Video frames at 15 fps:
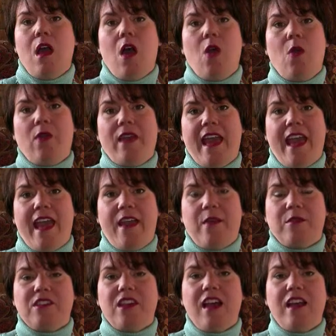Okay,
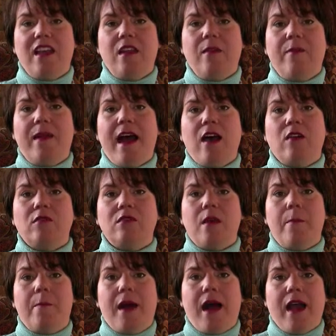we're talking
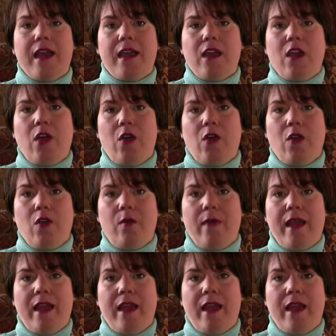about buying a home,